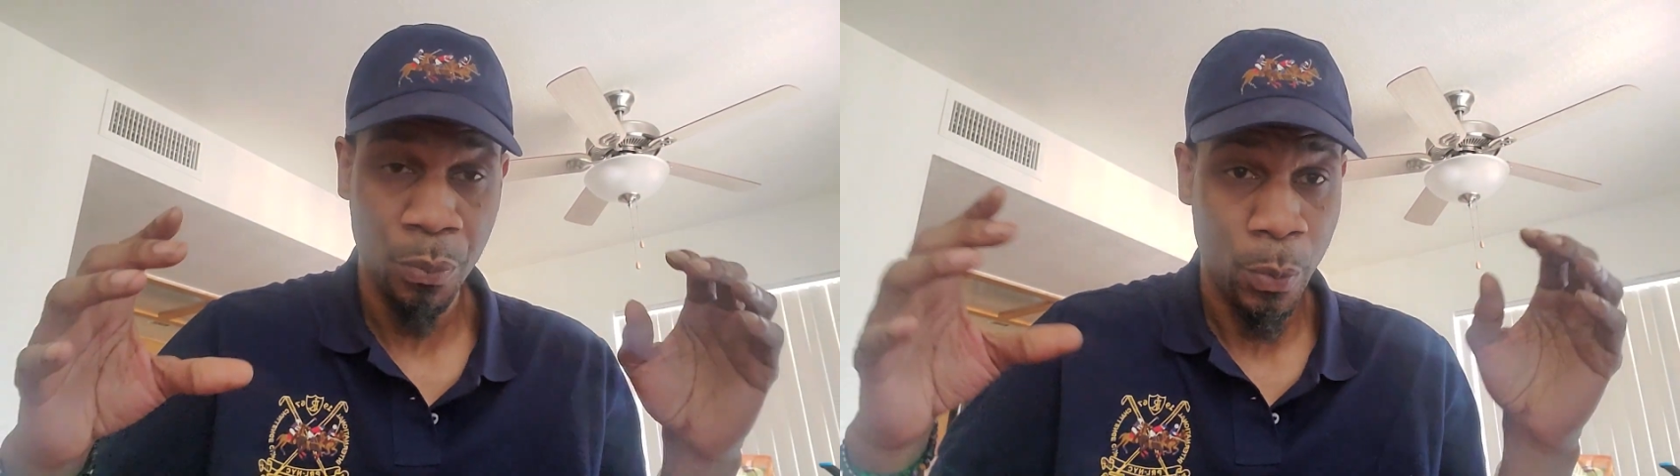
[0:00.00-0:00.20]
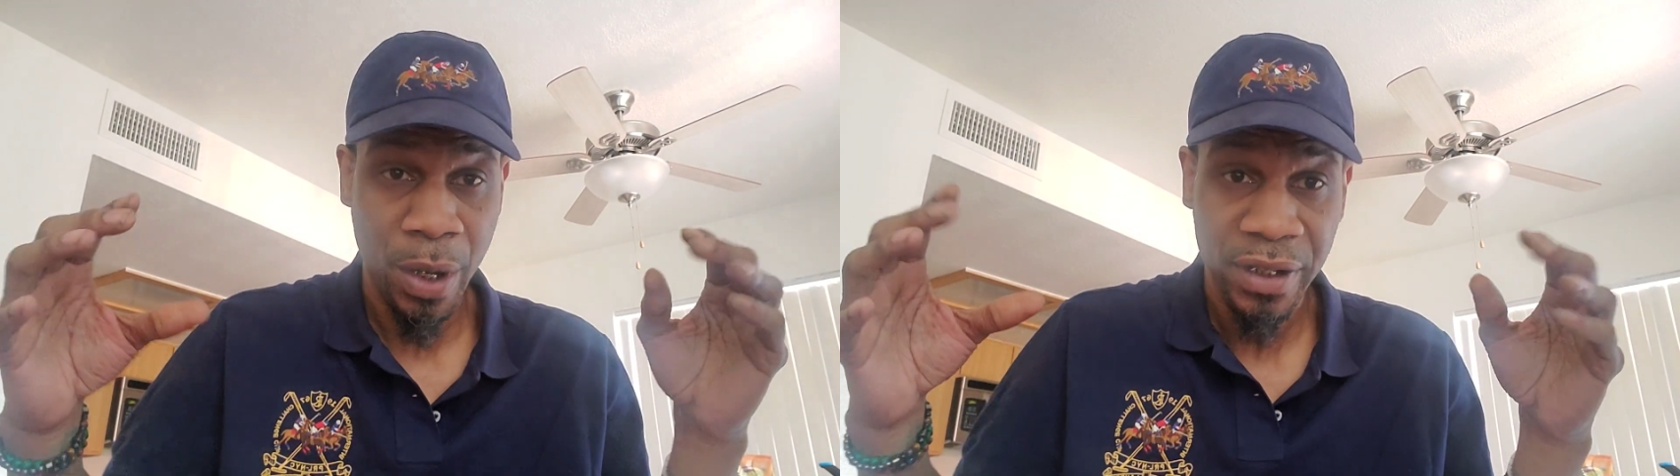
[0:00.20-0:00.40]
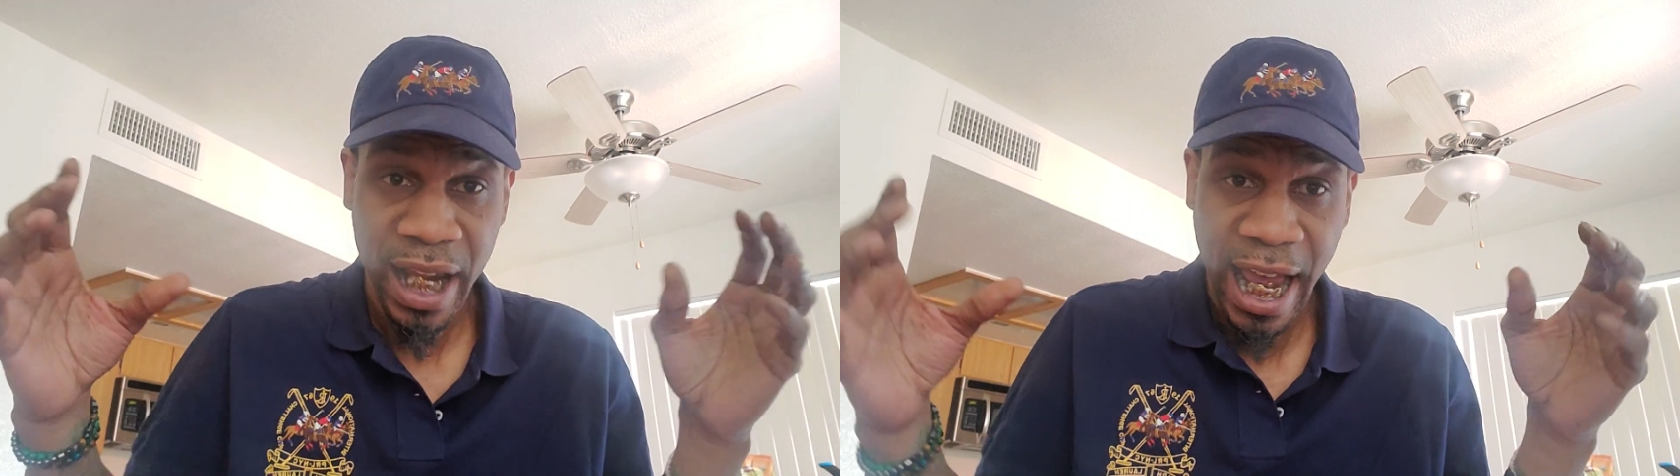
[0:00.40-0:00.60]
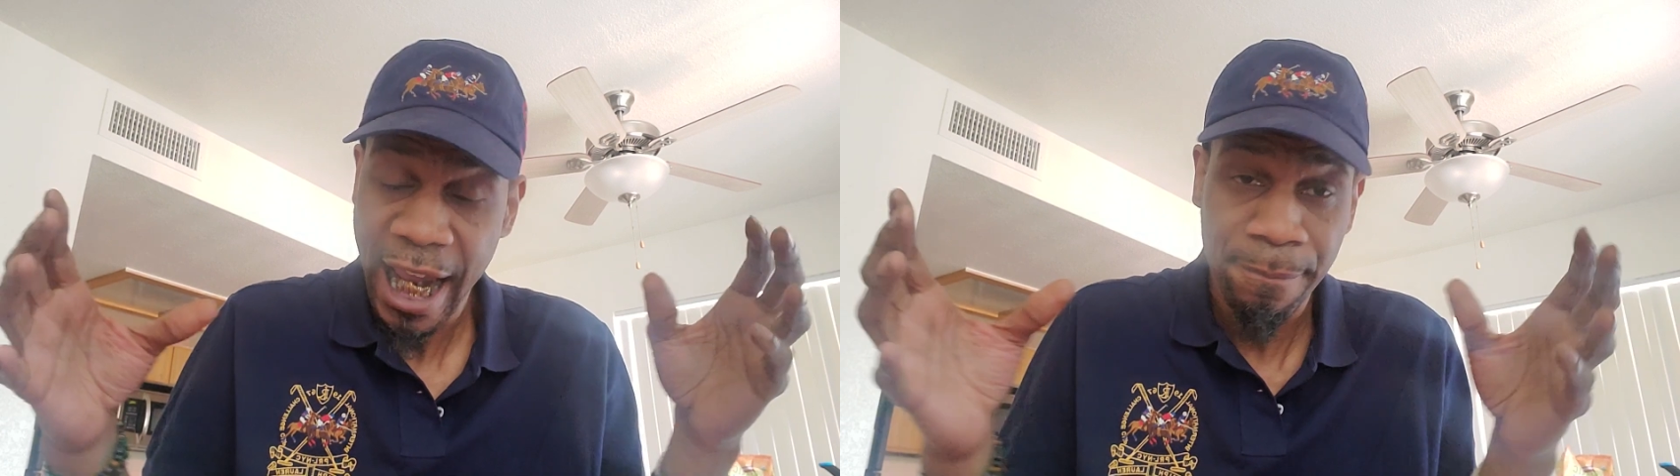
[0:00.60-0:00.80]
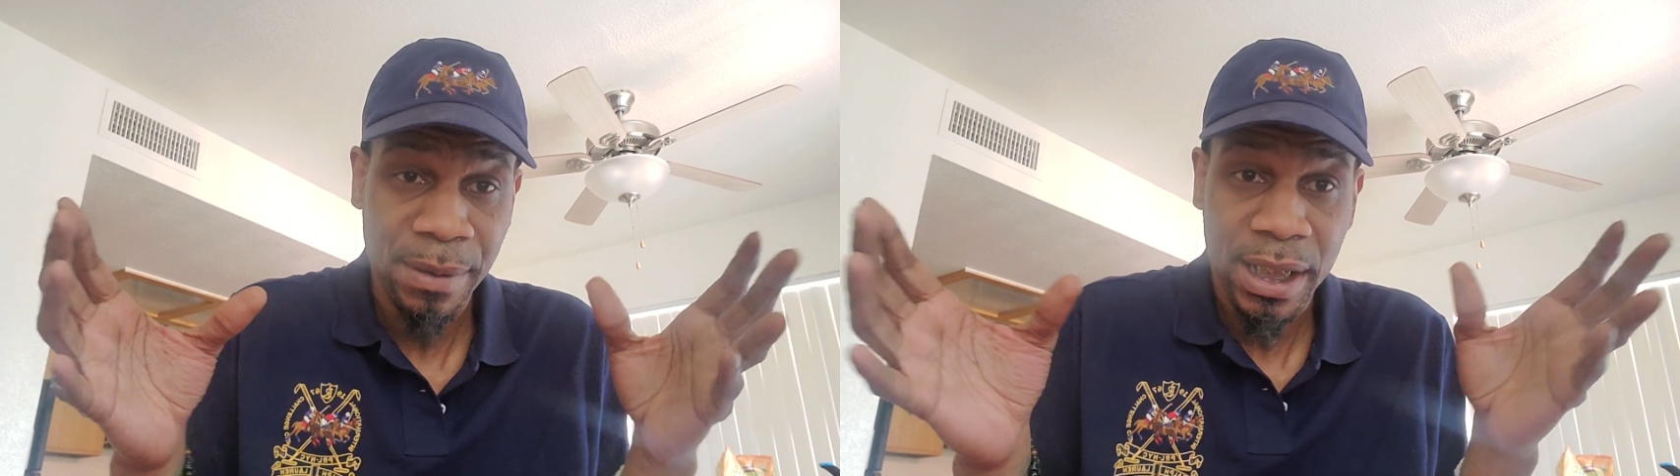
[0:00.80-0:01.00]
whether the
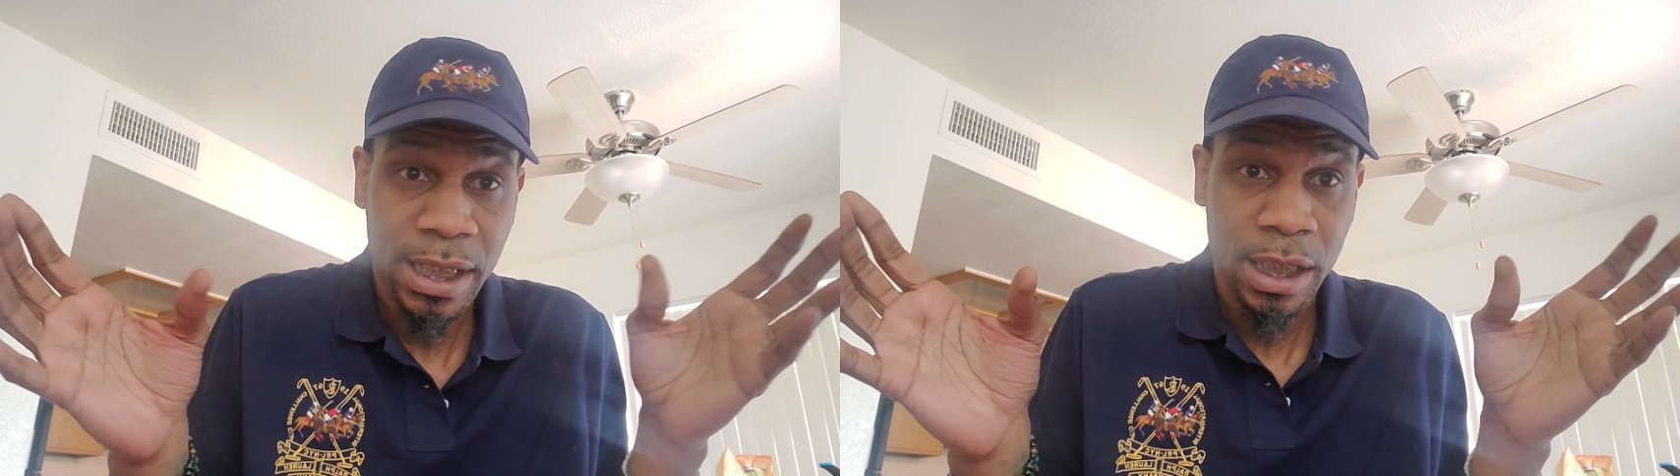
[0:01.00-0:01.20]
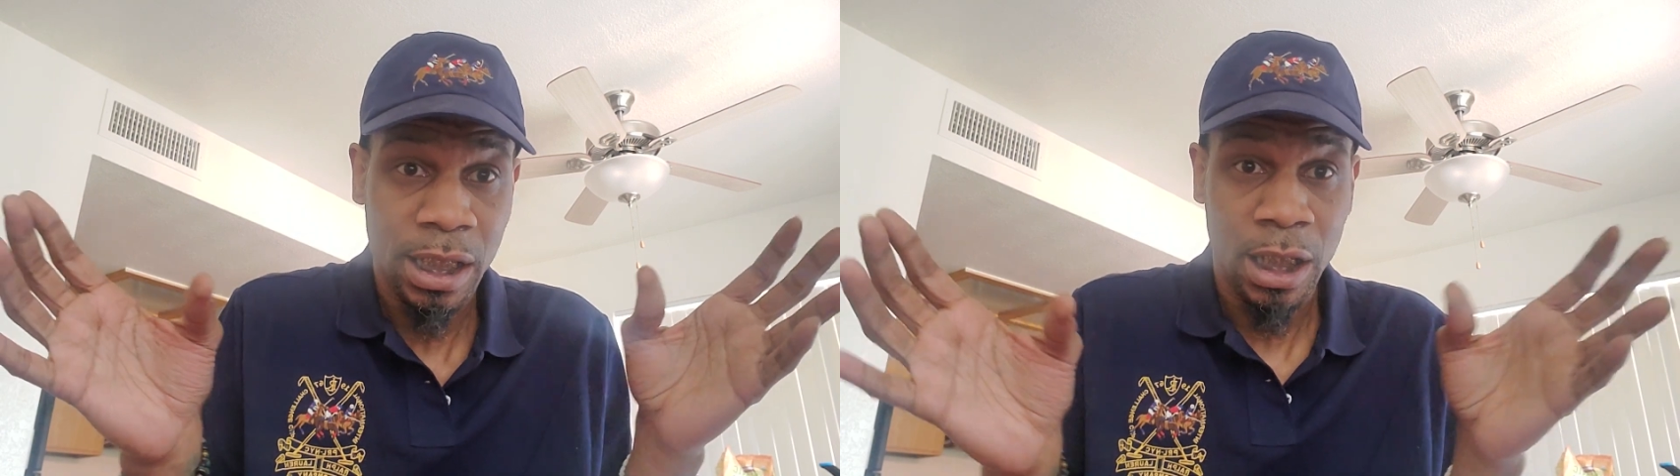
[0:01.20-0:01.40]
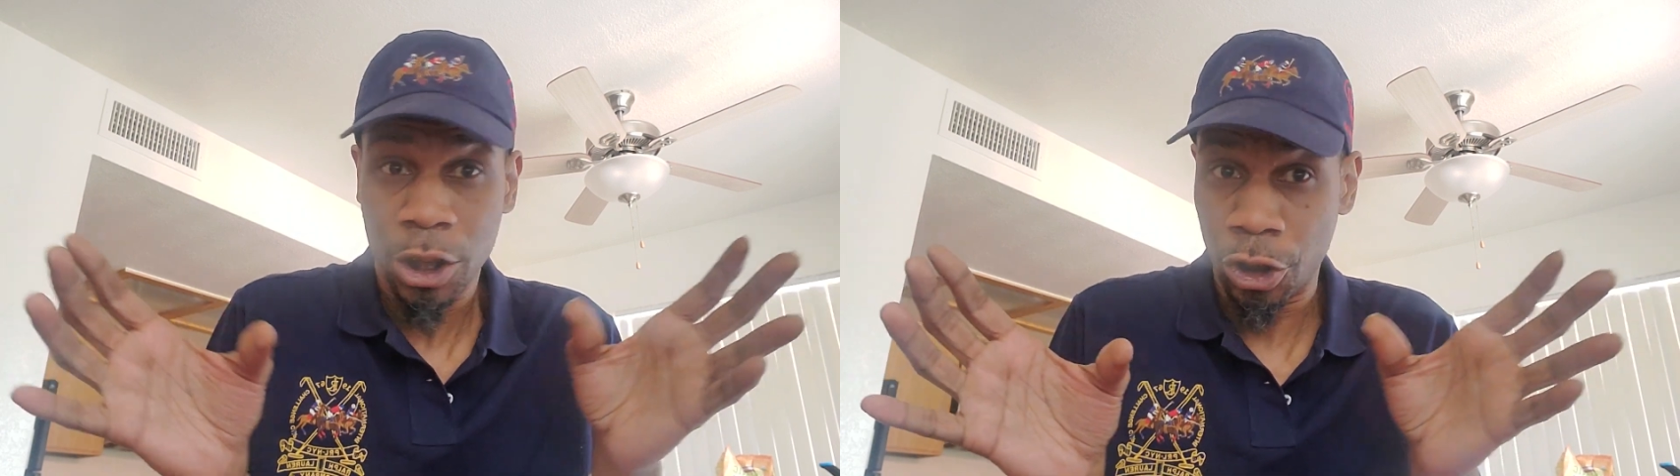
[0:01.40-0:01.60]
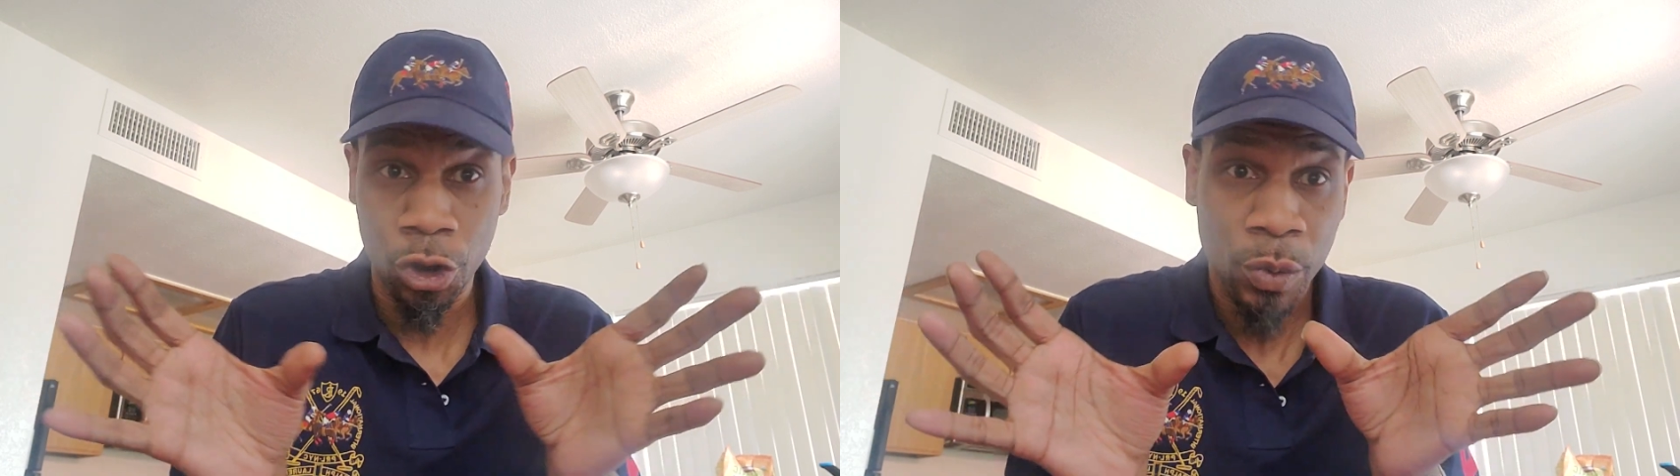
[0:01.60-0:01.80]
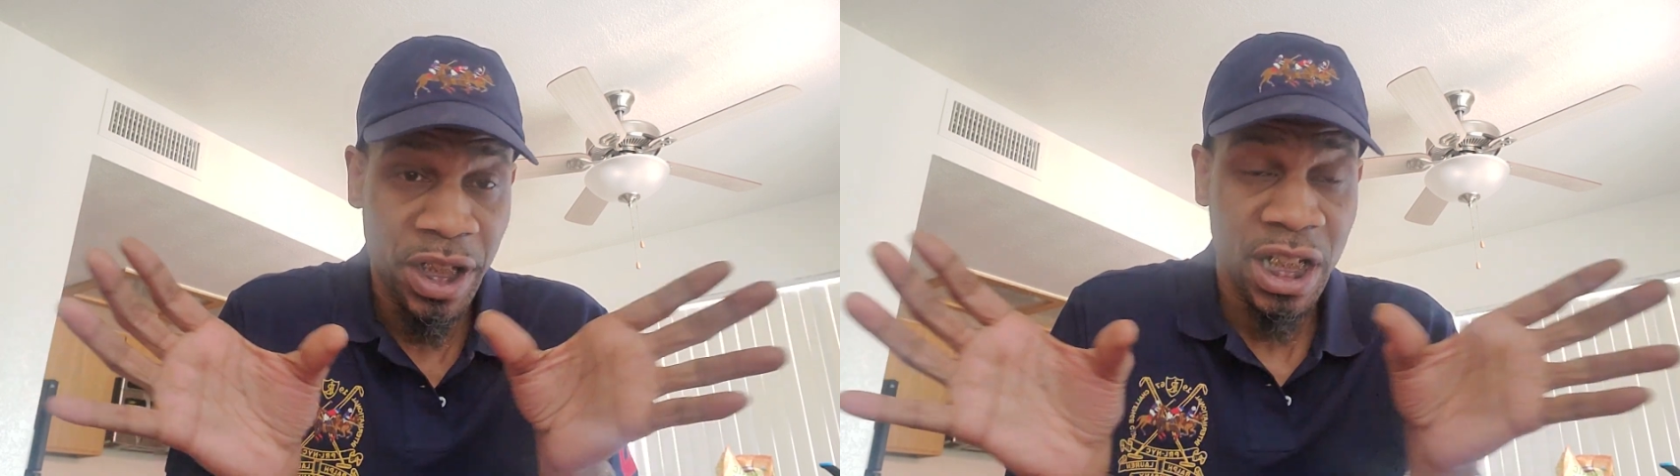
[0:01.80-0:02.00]
hype is
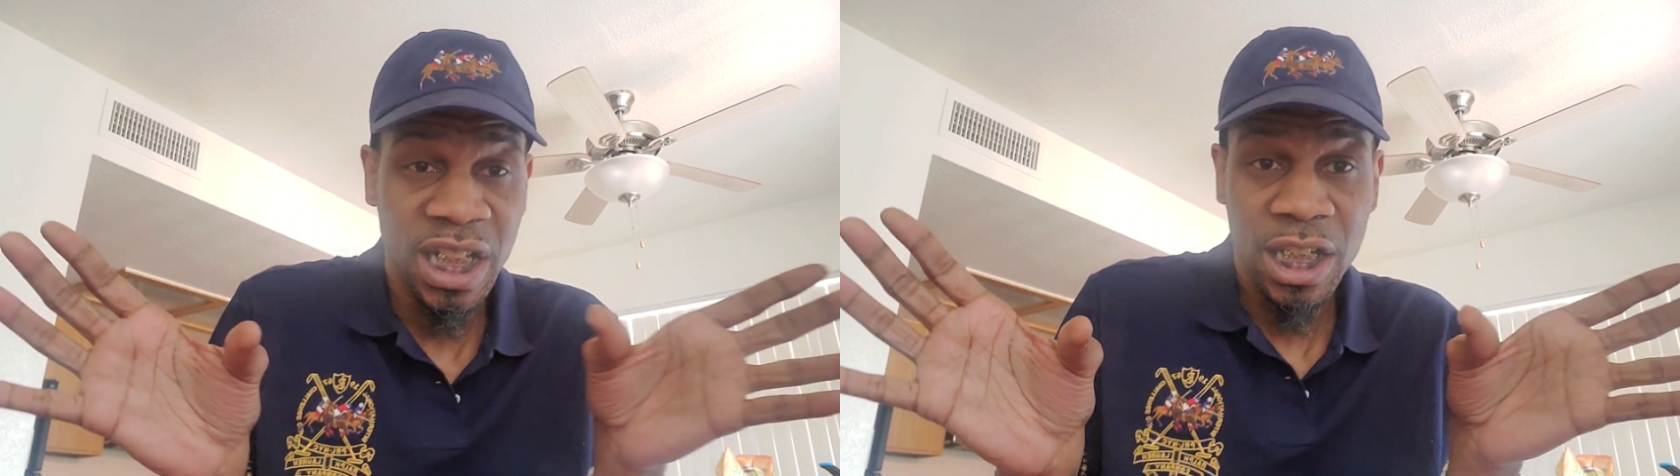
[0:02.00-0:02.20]
you and